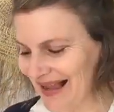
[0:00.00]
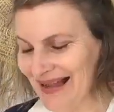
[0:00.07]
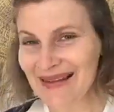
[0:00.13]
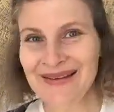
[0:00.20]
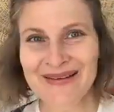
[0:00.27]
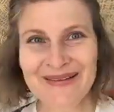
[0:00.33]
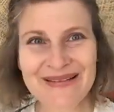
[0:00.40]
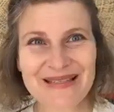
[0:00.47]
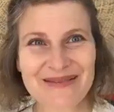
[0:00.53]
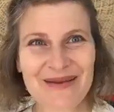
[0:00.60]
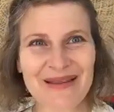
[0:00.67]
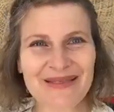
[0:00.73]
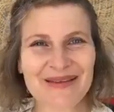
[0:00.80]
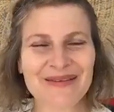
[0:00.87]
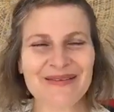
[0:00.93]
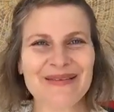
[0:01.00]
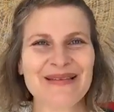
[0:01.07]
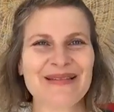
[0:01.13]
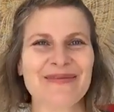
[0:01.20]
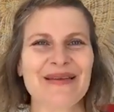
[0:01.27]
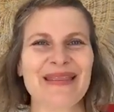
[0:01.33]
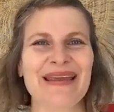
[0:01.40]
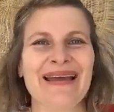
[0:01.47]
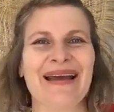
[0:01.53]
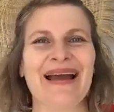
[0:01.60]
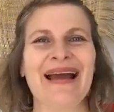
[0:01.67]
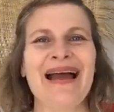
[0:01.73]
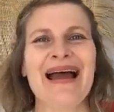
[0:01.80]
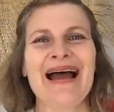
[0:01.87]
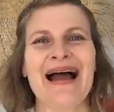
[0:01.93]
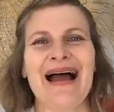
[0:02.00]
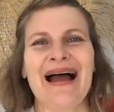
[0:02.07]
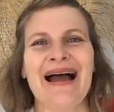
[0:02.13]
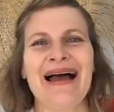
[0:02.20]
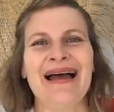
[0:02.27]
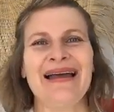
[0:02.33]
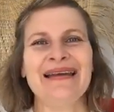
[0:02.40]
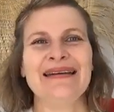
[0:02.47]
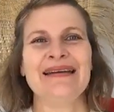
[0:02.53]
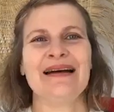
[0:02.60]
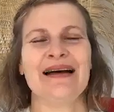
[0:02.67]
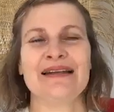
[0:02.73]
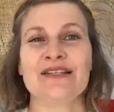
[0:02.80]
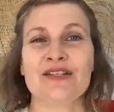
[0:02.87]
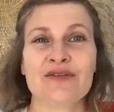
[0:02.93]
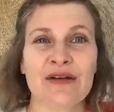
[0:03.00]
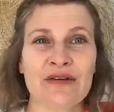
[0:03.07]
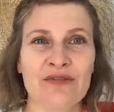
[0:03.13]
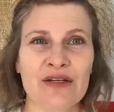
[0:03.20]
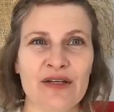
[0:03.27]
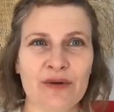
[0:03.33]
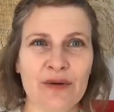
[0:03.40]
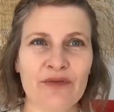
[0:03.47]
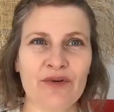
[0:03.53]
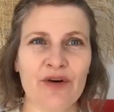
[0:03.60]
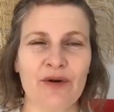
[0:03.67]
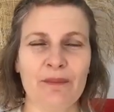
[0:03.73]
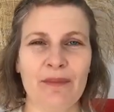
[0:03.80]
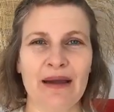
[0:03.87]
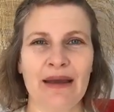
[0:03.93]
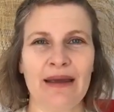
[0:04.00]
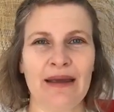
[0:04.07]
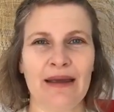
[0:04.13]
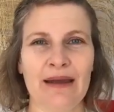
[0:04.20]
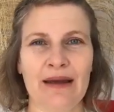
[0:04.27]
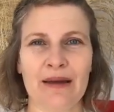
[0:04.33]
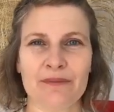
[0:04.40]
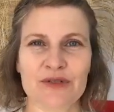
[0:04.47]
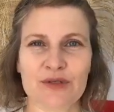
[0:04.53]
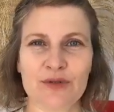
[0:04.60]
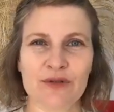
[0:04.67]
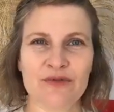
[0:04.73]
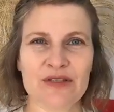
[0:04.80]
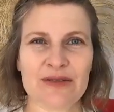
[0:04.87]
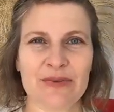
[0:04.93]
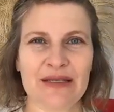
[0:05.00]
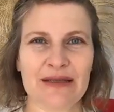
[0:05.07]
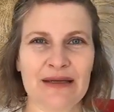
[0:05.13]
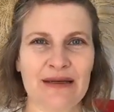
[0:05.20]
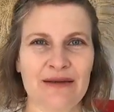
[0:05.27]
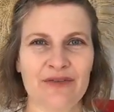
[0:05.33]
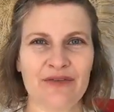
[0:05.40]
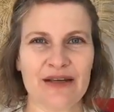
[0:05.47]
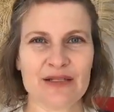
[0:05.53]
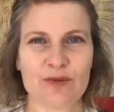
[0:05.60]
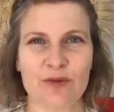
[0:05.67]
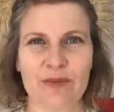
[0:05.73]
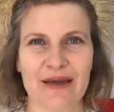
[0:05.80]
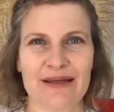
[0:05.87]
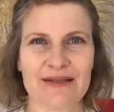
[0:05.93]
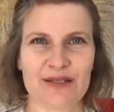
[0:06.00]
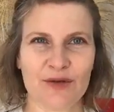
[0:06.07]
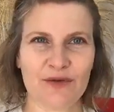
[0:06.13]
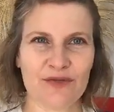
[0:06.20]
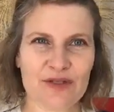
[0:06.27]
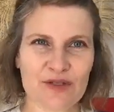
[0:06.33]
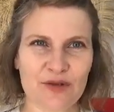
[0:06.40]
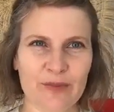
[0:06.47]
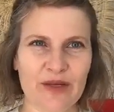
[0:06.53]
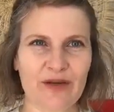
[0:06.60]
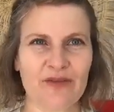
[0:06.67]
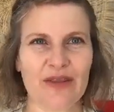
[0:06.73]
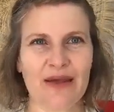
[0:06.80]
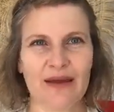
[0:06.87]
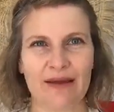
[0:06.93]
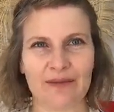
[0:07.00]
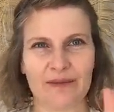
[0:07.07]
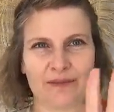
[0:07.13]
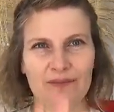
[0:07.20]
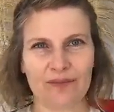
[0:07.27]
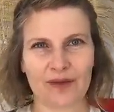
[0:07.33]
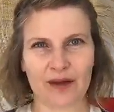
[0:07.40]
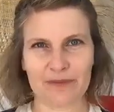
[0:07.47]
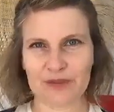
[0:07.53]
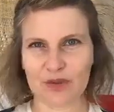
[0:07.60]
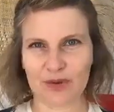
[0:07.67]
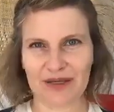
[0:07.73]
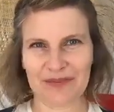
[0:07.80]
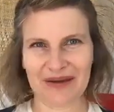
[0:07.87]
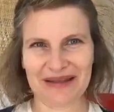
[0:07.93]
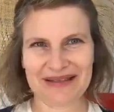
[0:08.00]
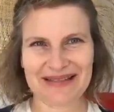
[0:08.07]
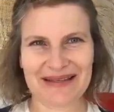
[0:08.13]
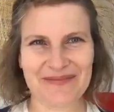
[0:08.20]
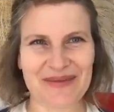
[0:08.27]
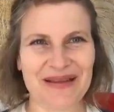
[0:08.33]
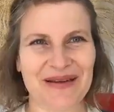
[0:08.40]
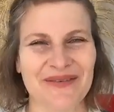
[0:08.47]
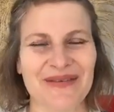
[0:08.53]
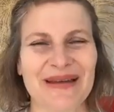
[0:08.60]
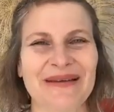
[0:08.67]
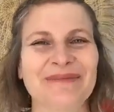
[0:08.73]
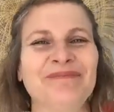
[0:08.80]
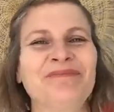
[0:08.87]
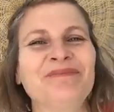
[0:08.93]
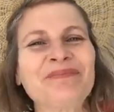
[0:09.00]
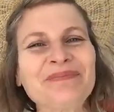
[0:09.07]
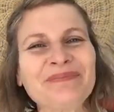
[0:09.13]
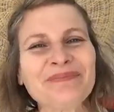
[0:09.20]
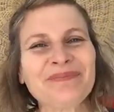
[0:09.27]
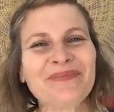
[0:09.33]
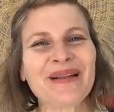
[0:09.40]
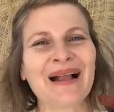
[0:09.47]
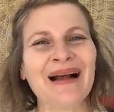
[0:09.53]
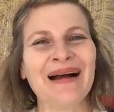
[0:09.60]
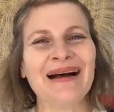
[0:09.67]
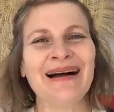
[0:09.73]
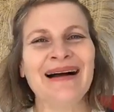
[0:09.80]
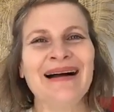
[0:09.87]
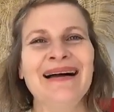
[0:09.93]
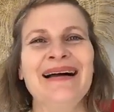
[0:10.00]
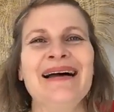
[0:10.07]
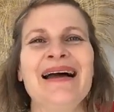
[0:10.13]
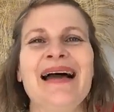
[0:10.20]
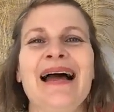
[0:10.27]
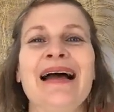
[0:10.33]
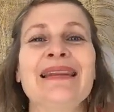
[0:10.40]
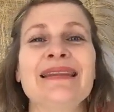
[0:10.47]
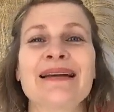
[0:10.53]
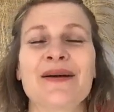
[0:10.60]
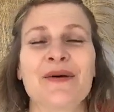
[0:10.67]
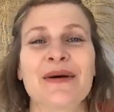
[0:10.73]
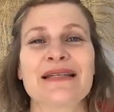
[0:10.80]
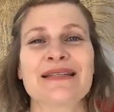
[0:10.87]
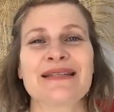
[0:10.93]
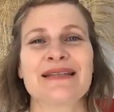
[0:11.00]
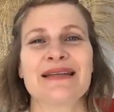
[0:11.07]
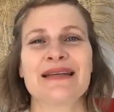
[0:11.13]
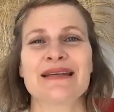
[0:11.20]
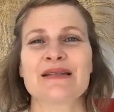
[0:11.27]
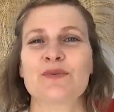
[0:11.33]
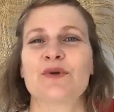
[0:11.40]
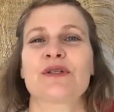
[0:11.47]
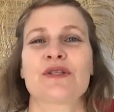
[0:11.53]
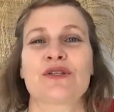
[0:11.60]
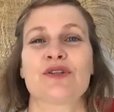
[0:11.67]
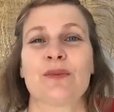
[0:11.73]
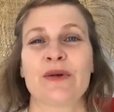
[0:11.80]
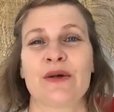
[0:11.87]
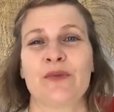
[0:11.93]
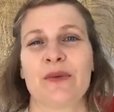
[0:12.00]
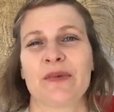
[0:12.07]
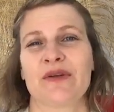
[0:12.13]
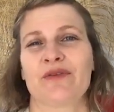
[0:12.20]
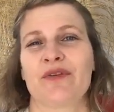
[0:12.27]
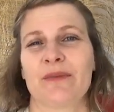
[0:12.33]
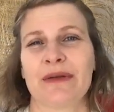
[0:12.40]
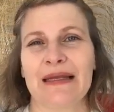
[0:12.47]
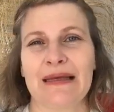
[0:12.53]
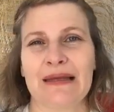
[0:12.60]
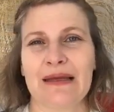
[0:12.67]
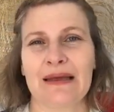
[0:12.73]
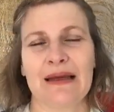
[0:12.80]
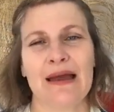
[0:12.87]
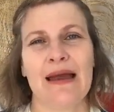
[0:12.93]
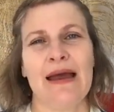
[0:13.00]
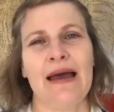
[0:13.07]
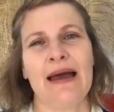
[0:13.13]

Hello, it's Samantha Nolan-Smith here, and I just ran a video over on my School of Visibility Facebook page. So if you saw me over there, I'm talking about the same thing over here. And the question is, what's stopping women from leading?